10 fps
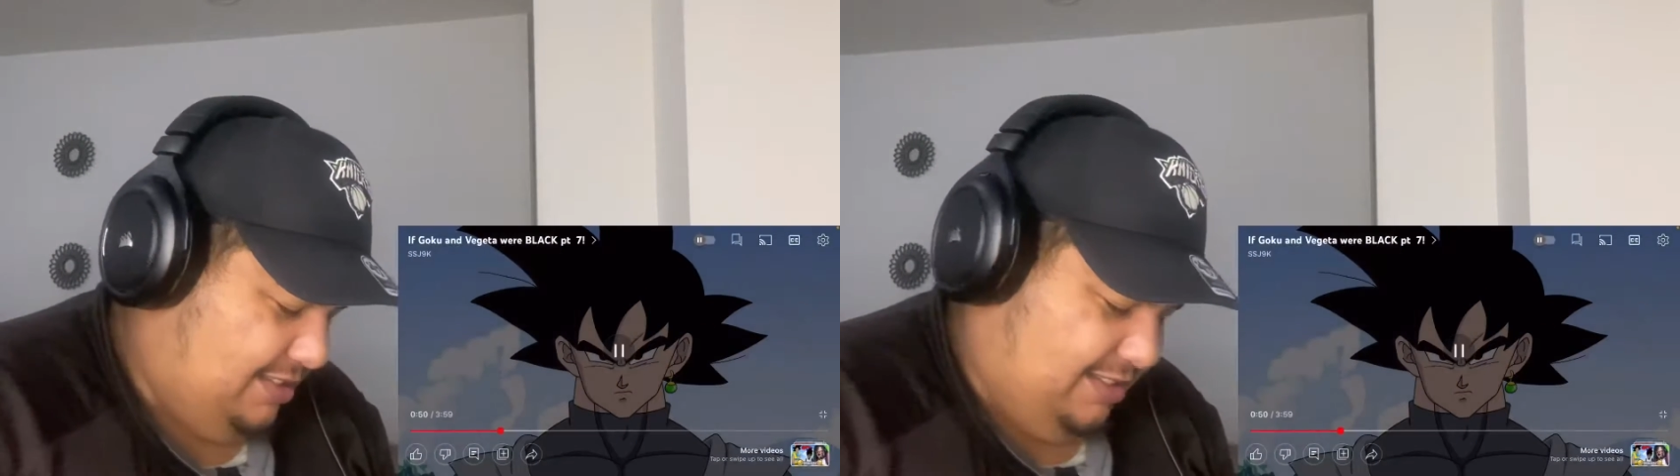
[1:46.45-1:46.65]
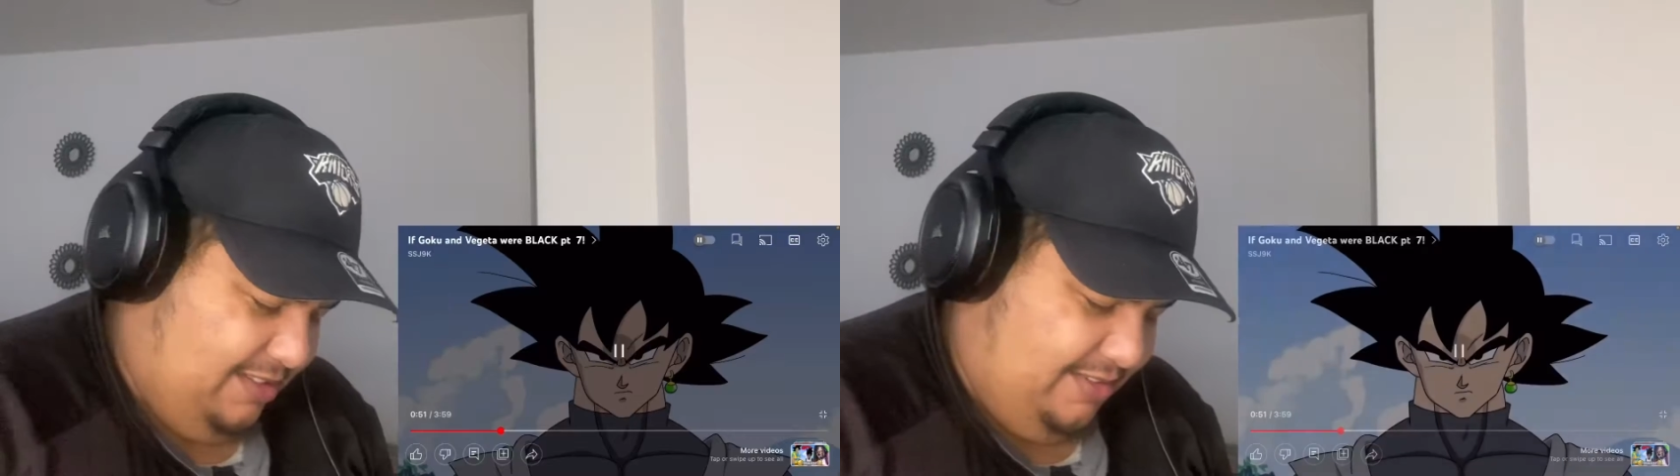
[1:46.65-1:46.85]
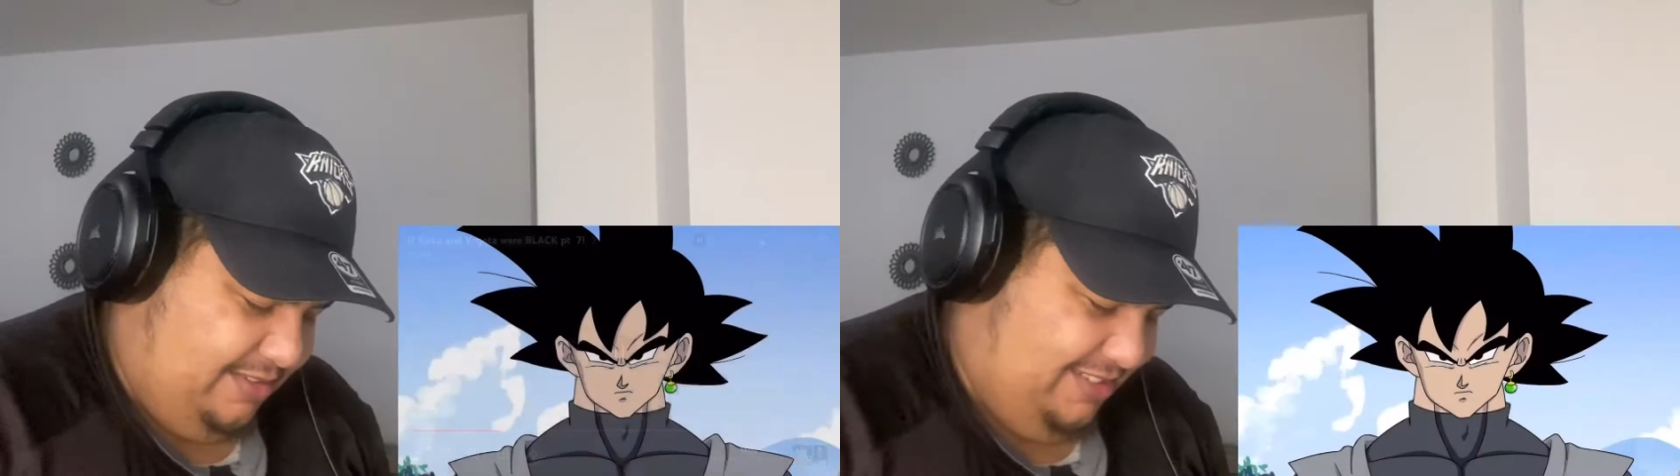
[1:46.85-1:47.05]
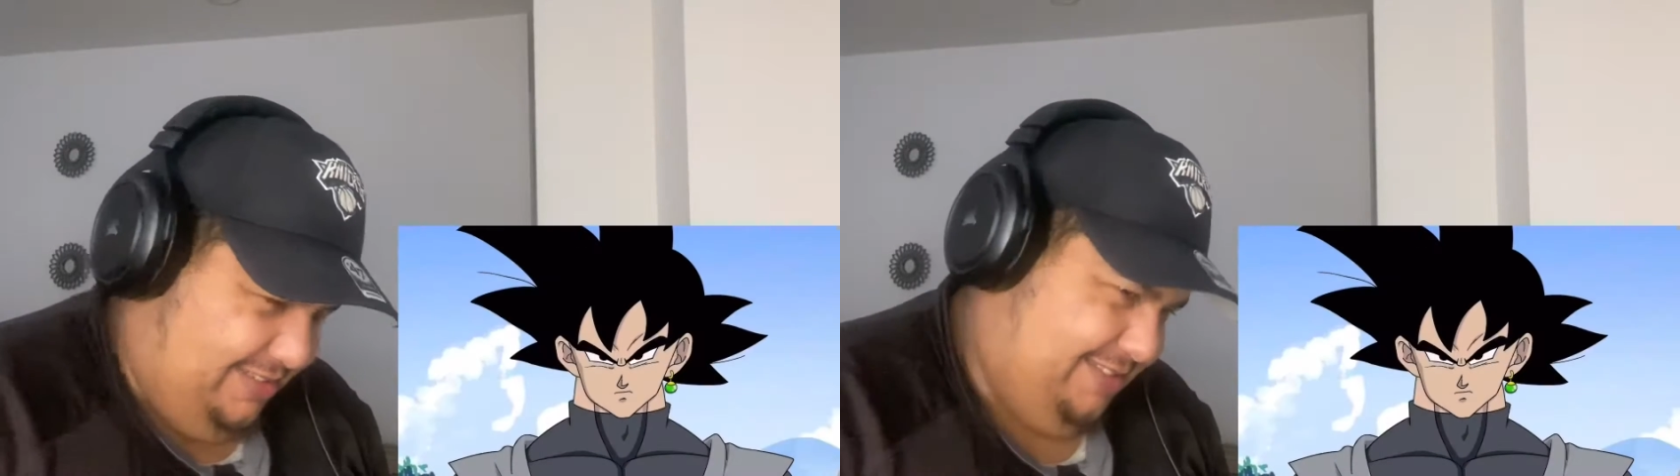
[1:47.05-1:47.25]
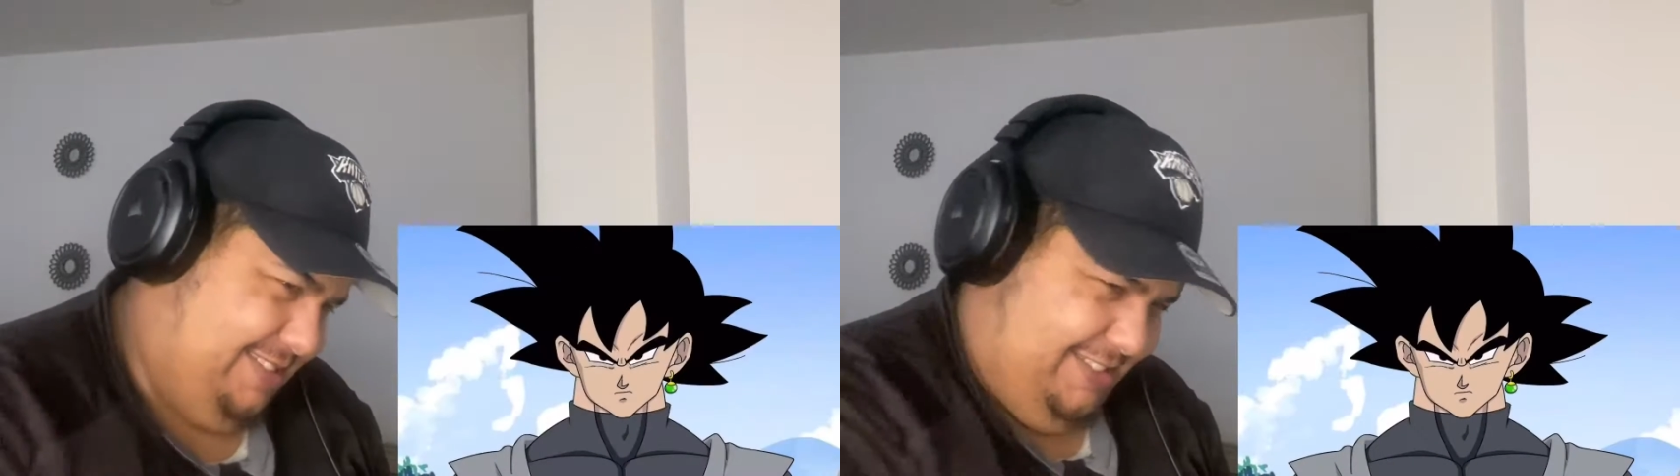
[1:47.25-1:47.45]
You Steve
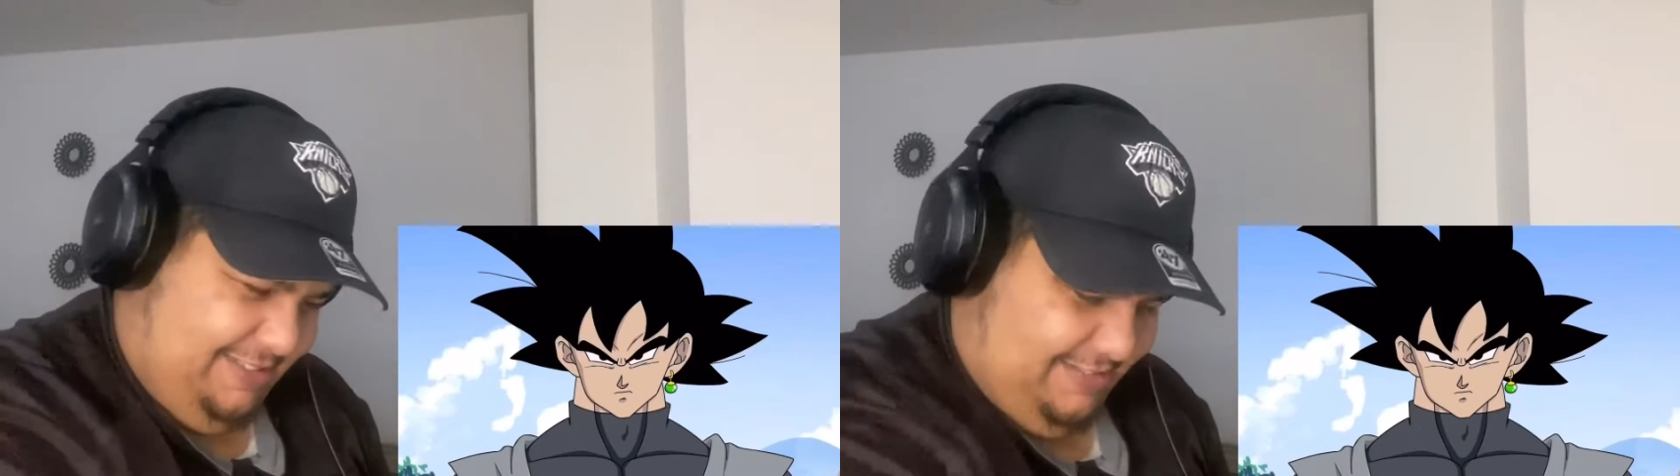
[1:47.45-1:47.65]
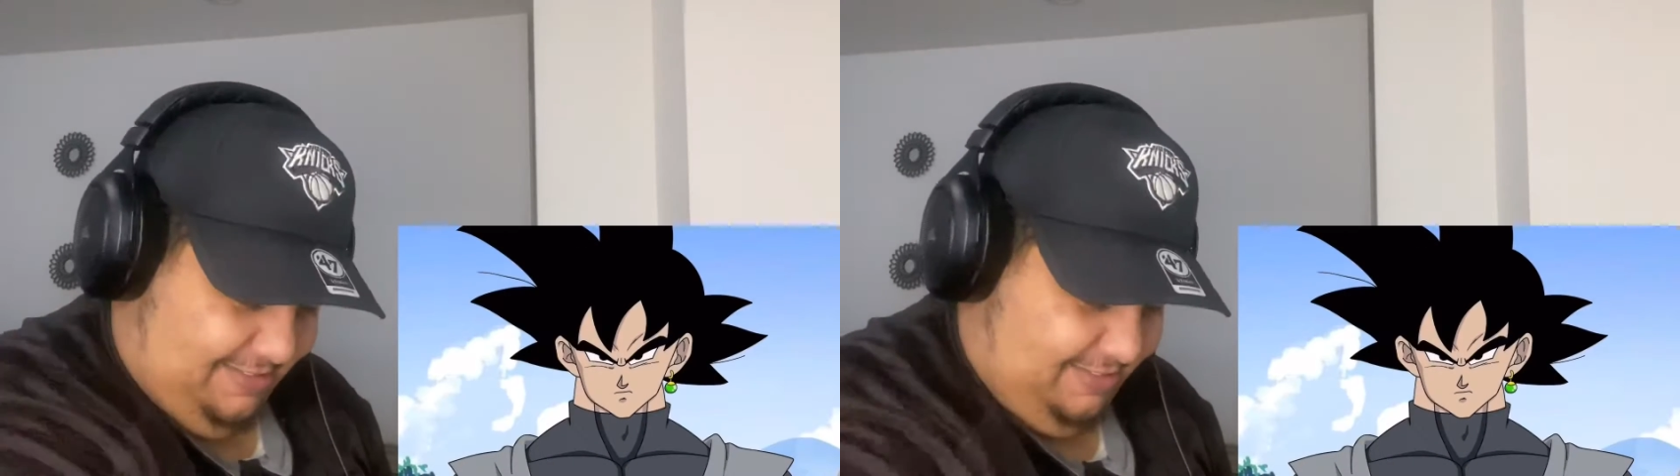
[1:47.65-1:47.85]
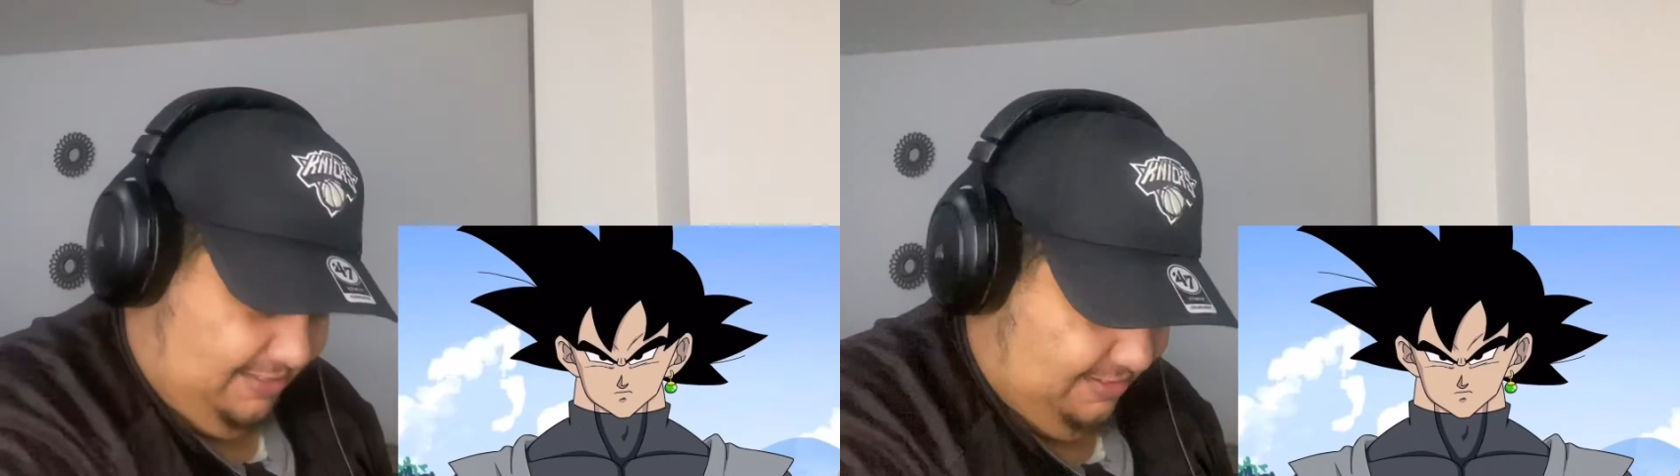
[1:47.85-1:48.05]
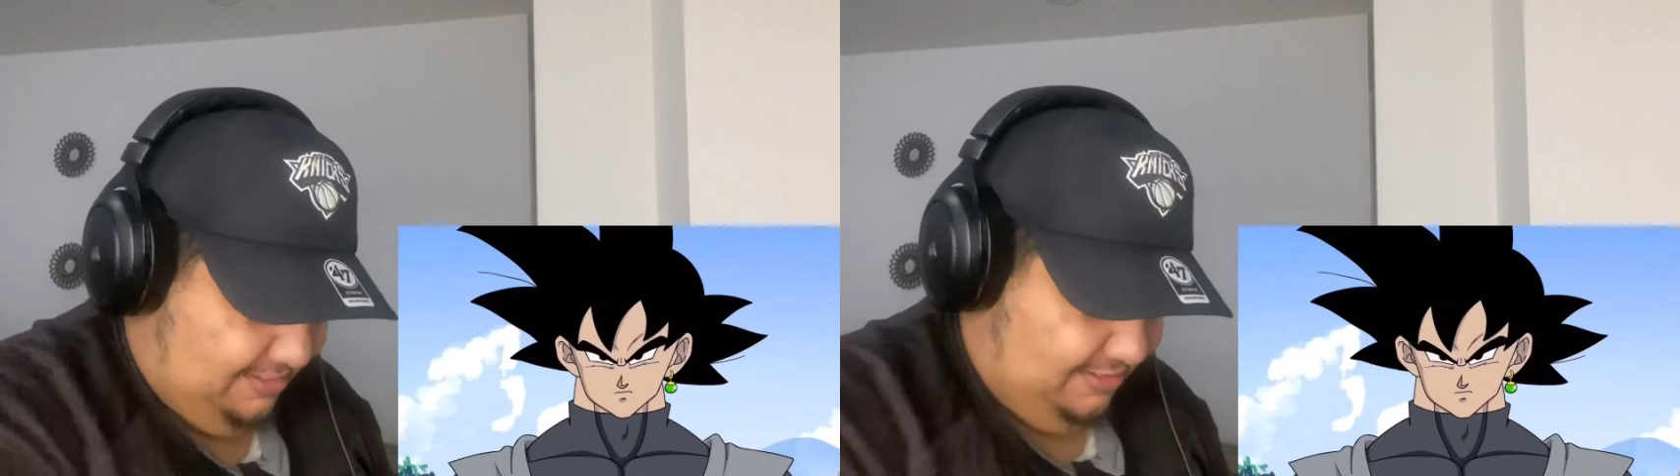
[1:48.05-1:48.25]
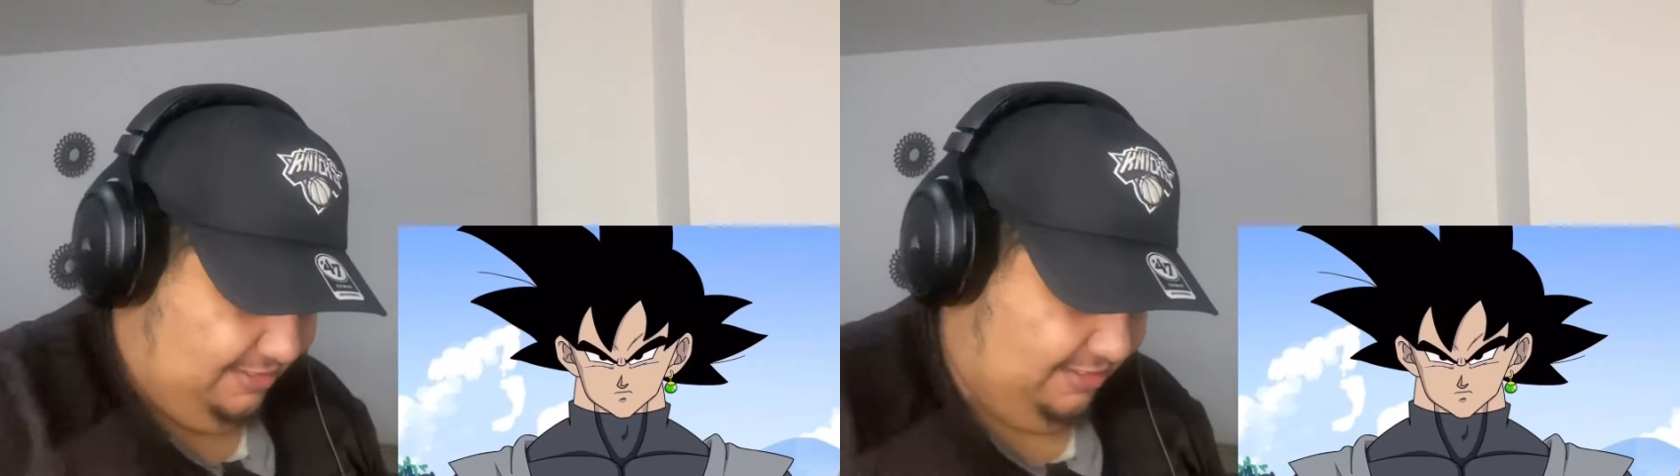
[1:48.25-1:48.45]
Jobs or something, my
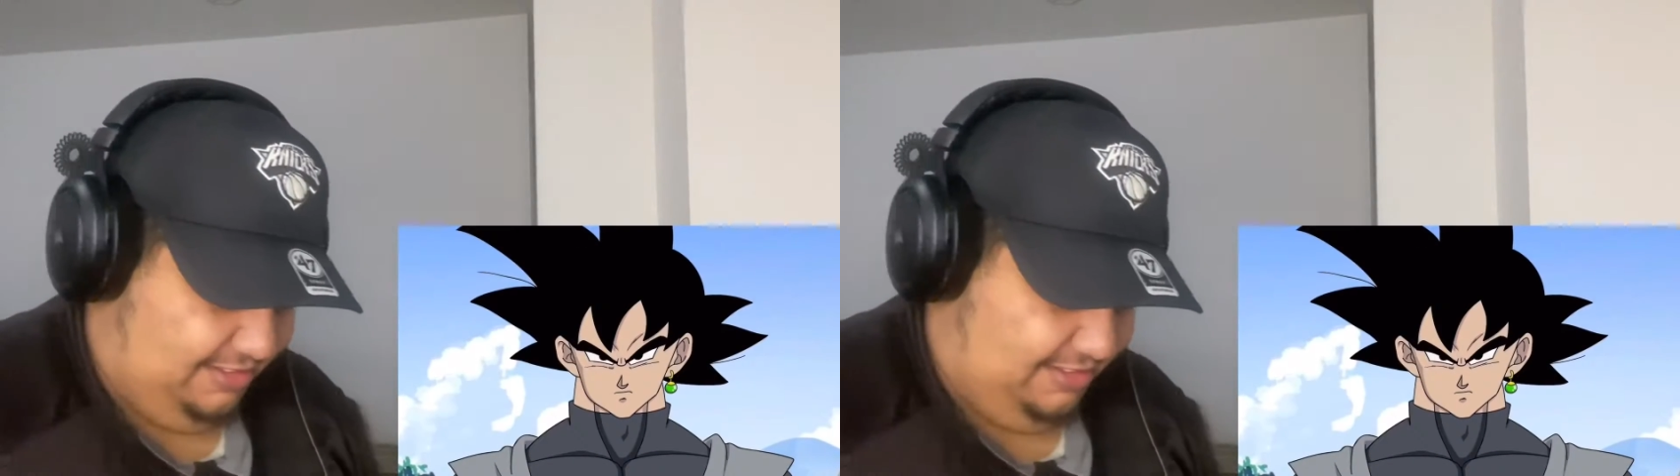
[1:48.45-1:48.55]
nigga?